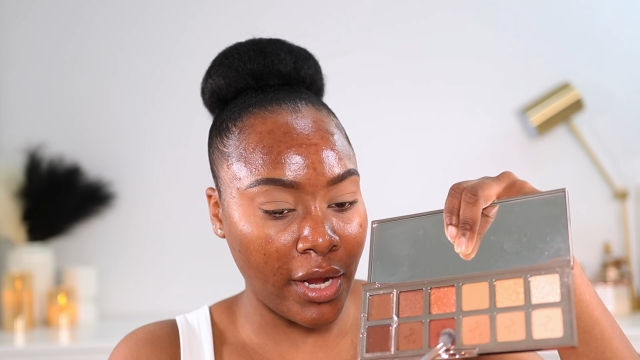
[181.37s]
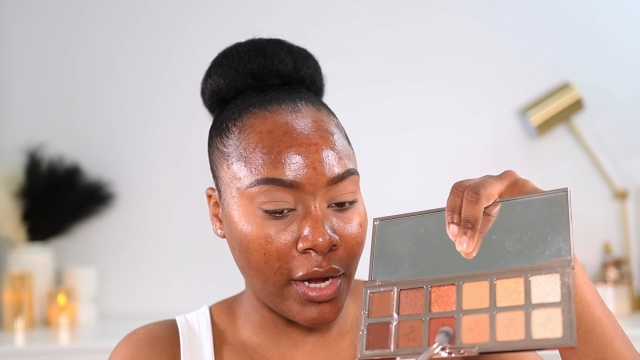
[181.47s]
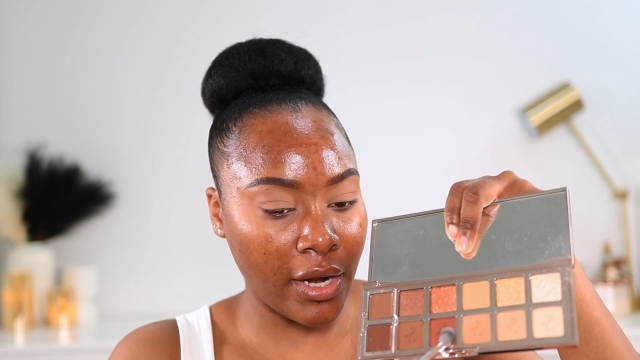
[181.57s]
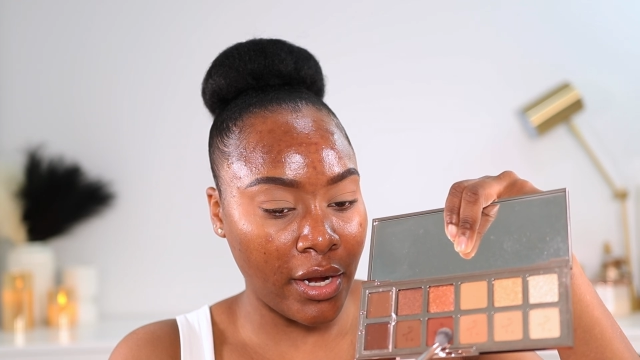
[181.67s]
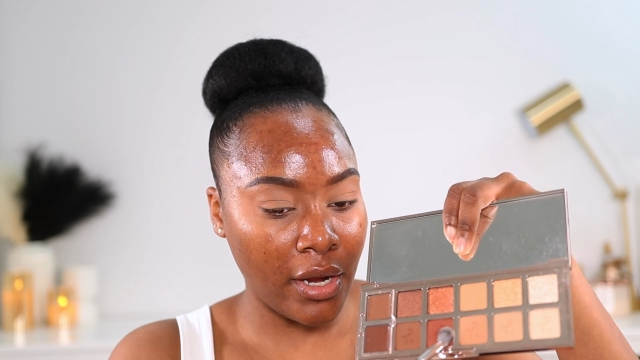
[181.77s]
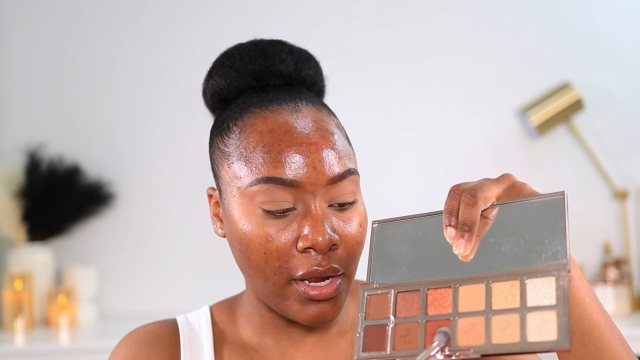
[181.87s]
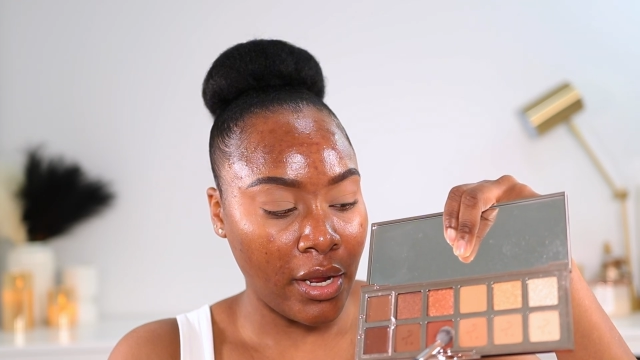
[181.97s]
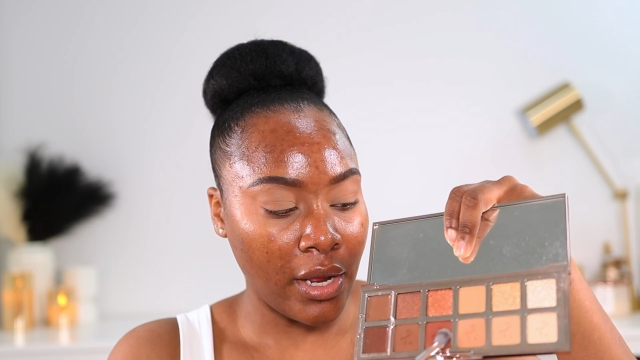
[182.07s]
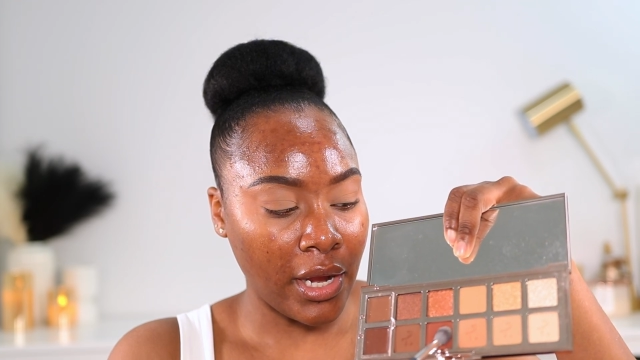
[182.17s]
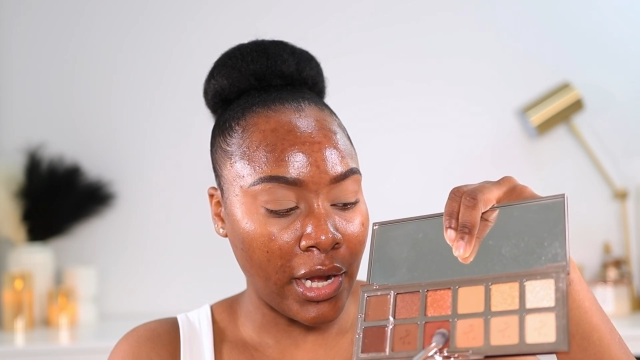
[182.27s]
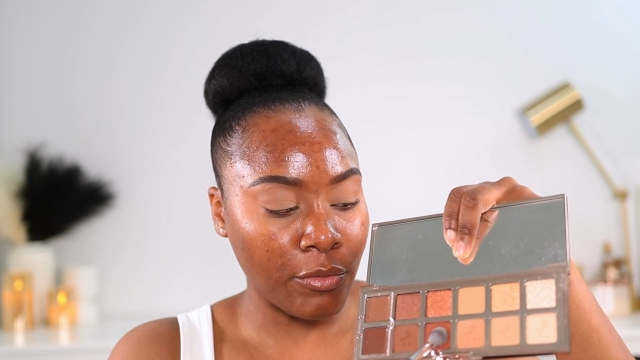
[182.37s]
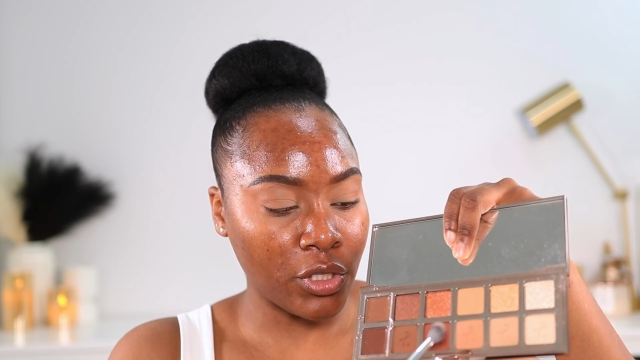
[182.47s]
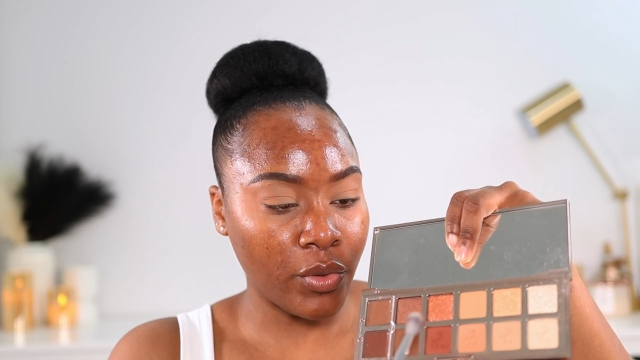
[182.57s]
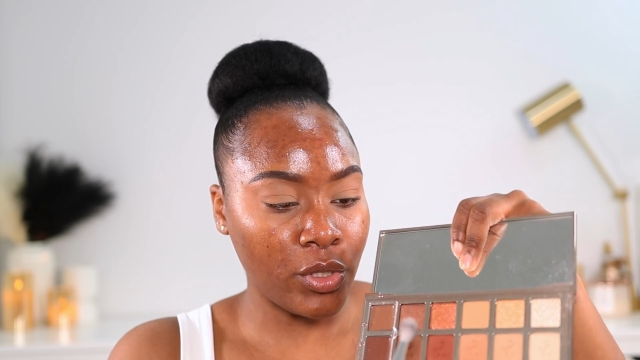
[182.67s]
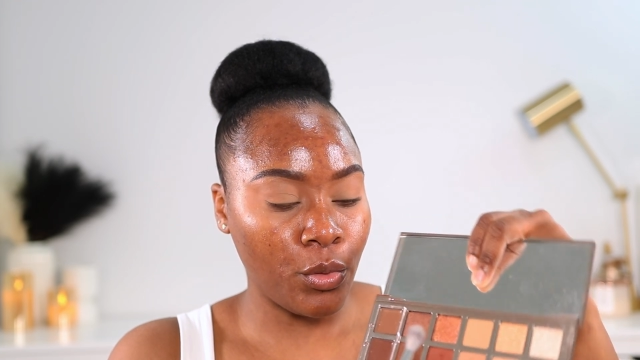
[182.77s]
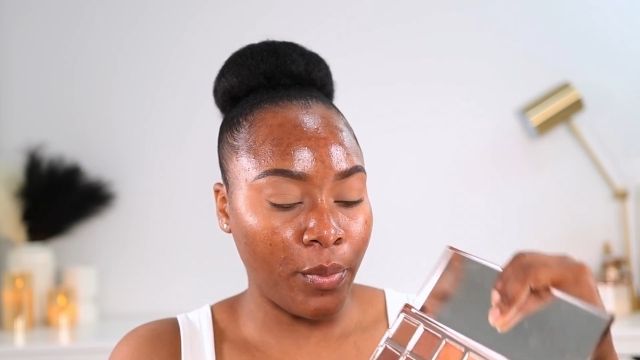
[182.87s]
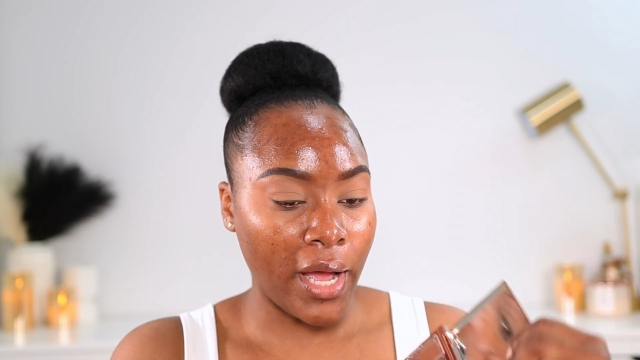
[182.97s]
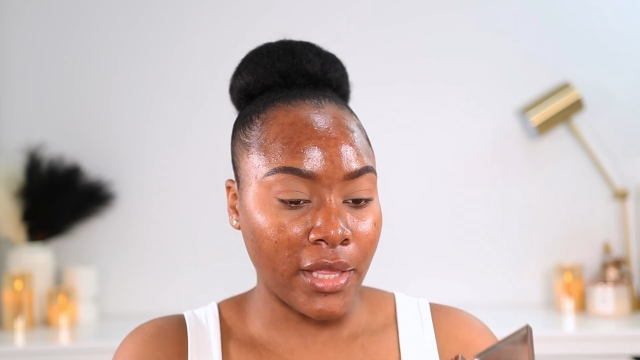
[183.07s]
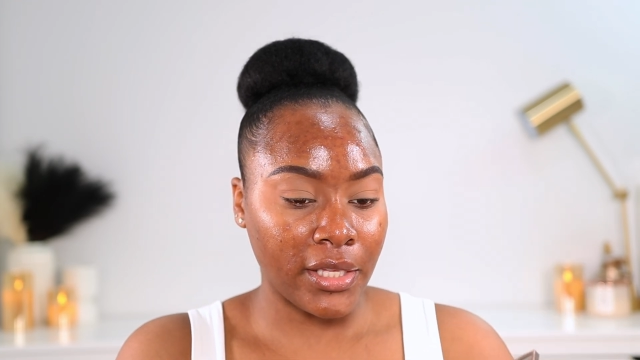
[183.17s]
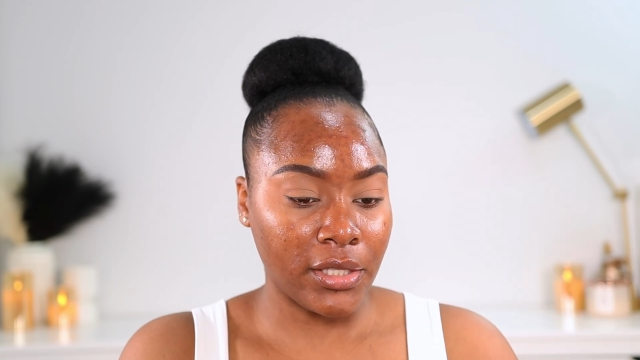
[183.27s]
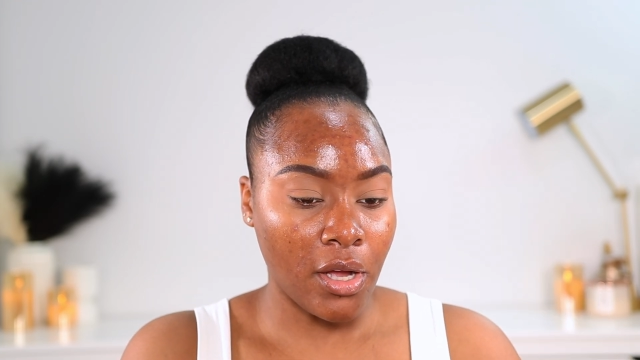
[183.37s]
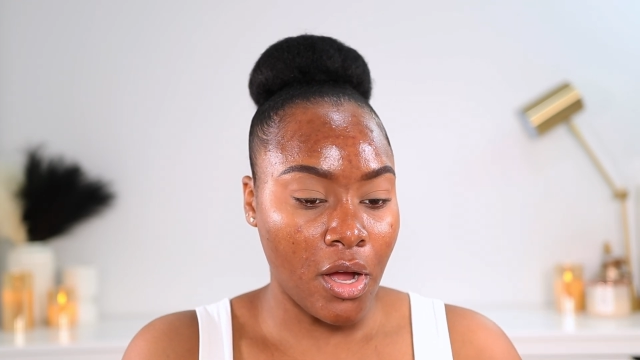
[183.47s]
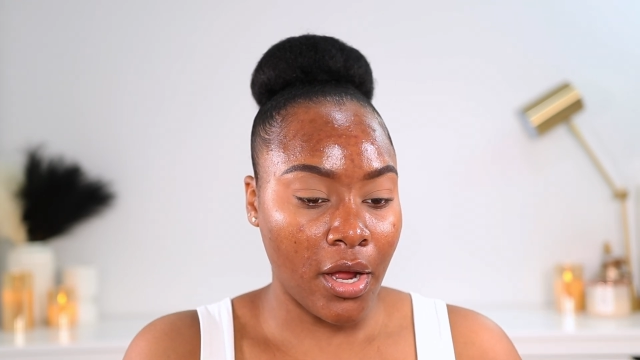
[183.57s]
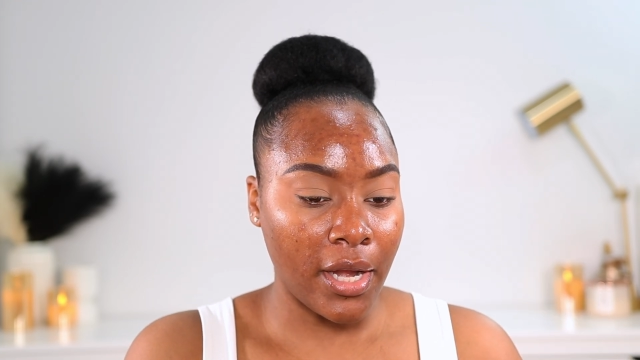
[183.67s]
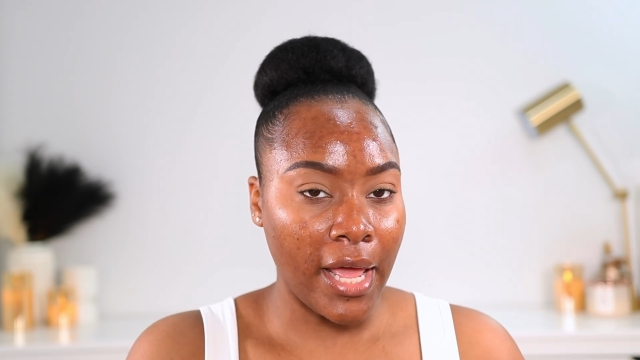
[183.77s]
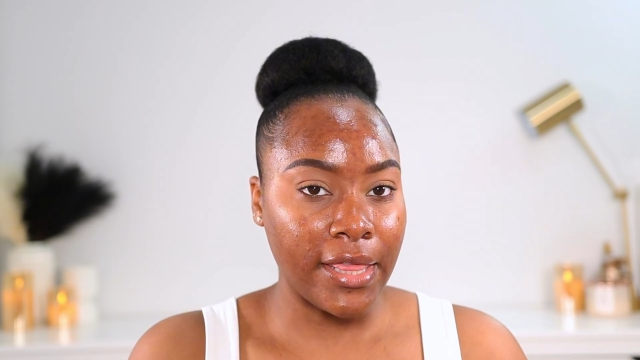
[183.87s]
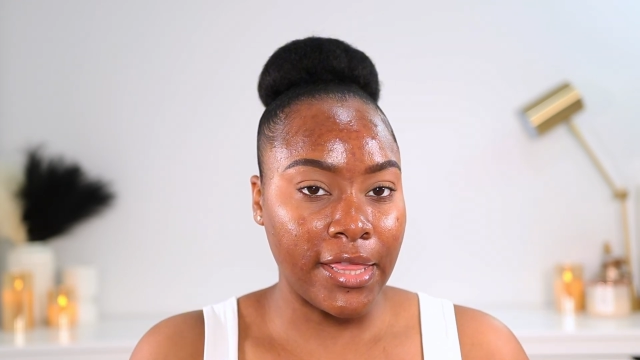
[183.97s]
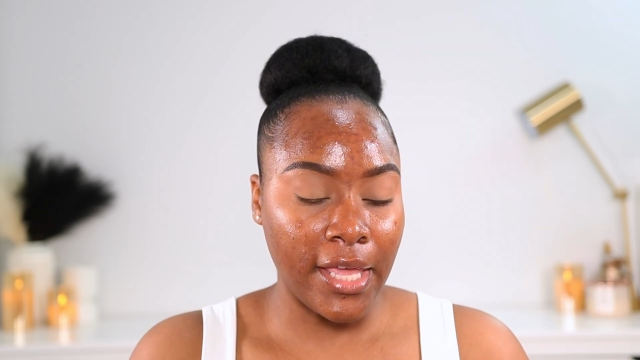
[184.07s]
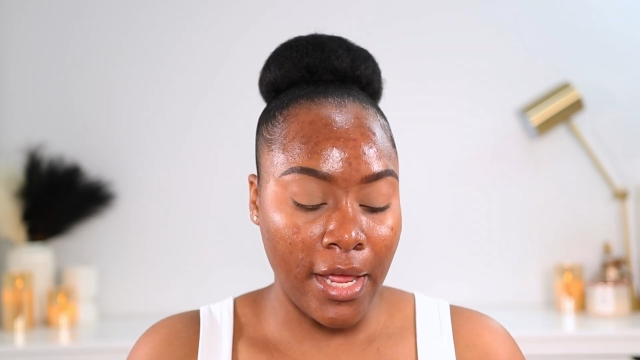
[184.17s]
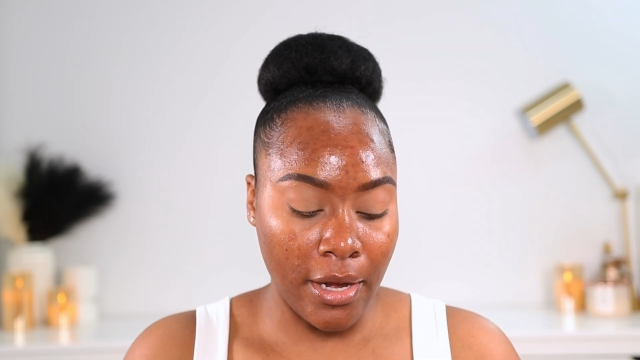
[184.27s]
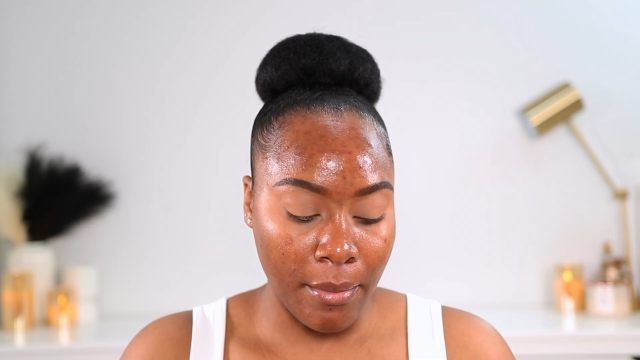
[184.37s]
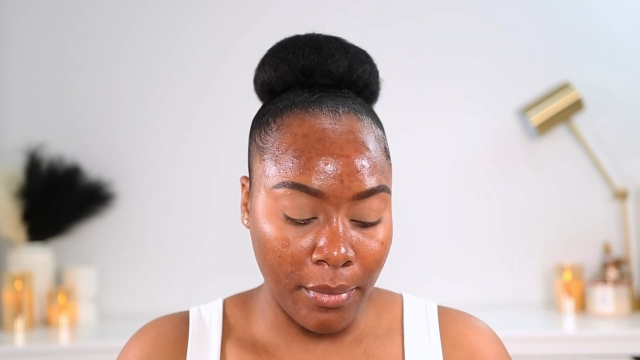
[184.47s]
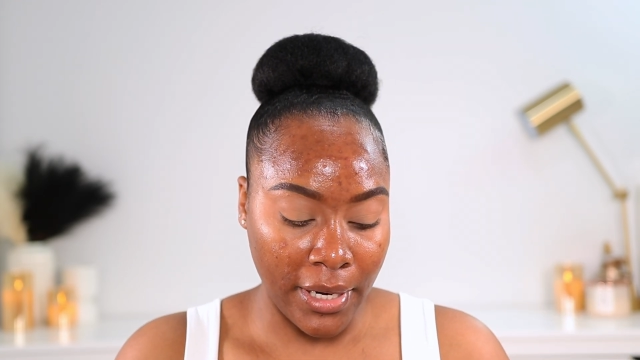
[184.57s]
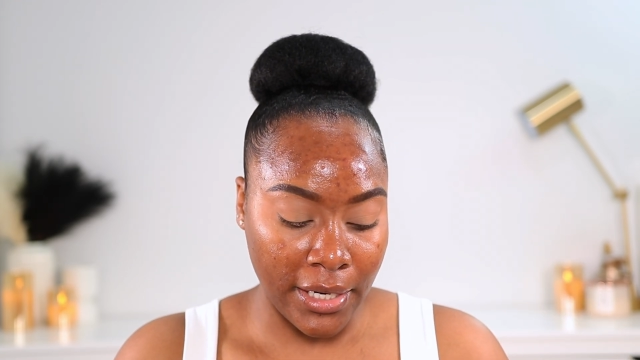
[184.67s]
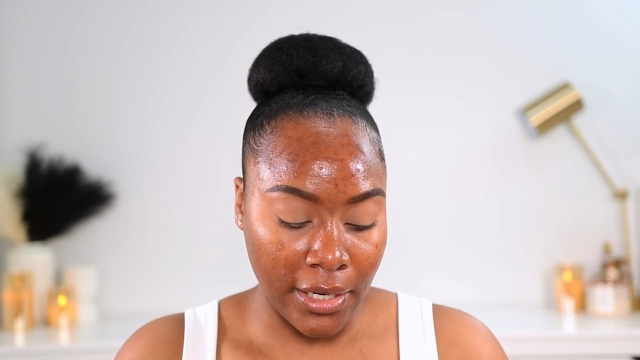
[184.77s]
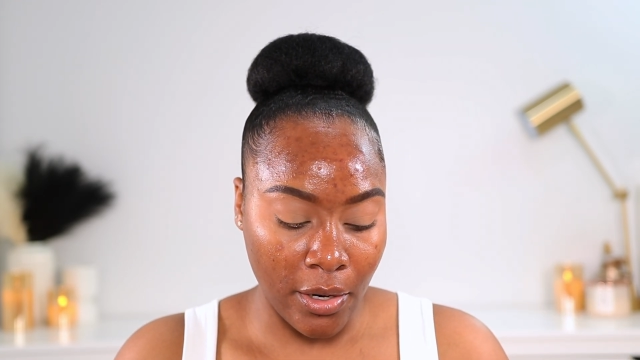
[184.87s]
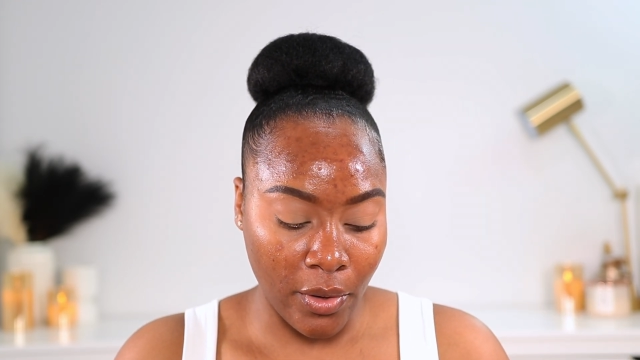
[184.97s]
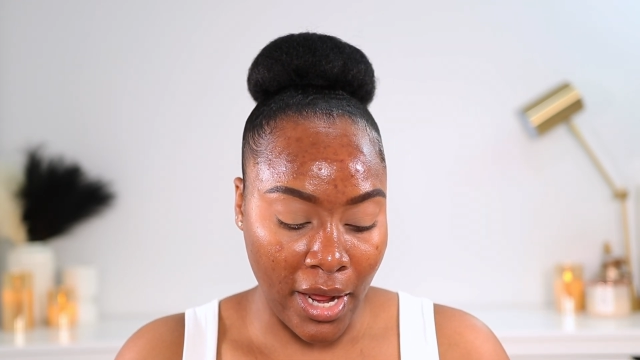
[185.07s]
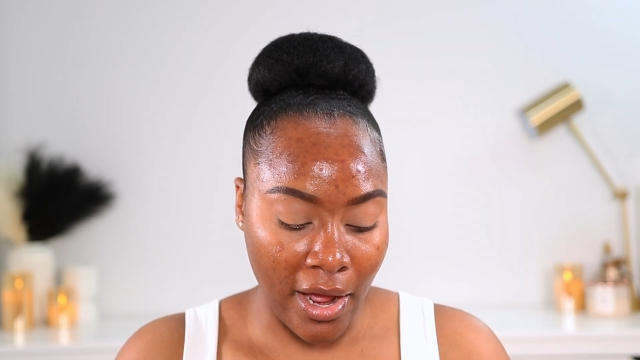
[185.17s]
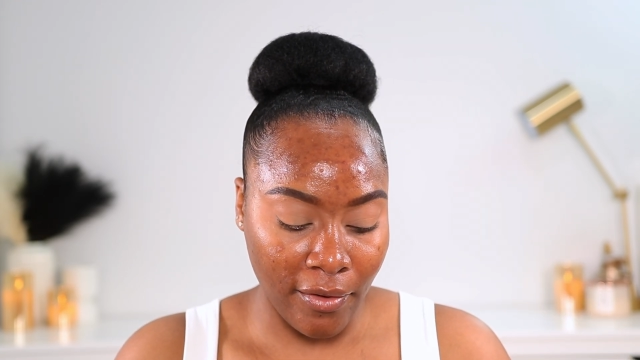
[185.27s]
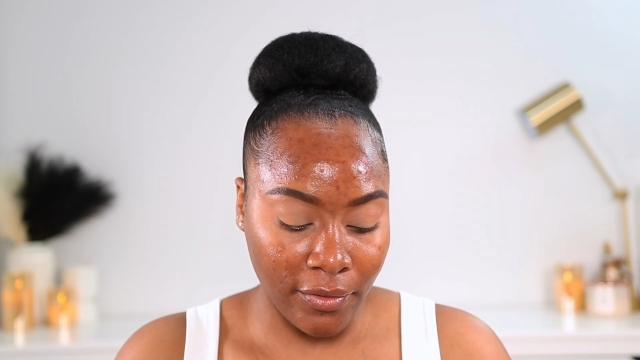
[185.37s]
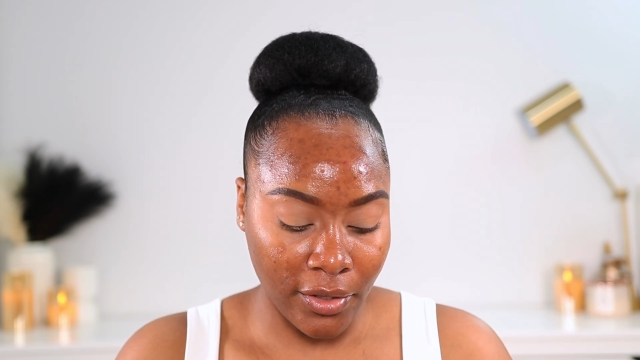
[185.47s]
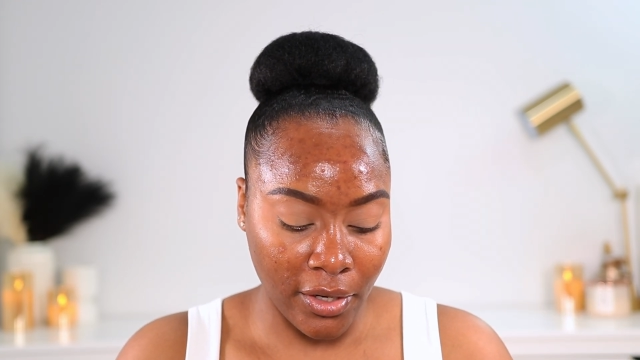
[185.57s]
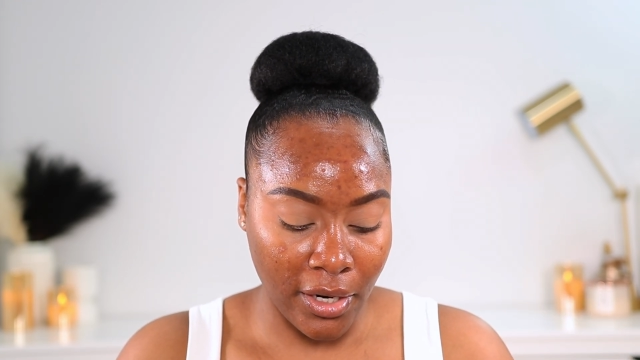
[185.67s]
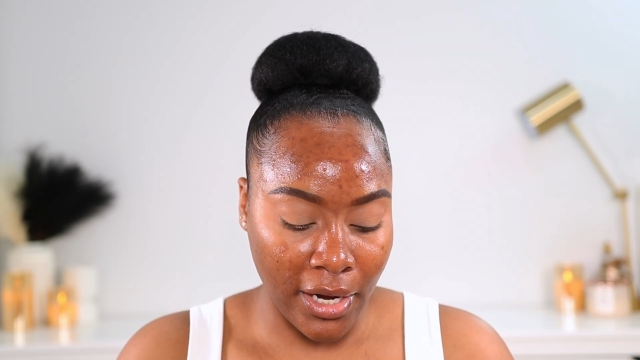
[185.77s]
here, and I'm just going to pack this on and then blend it out after.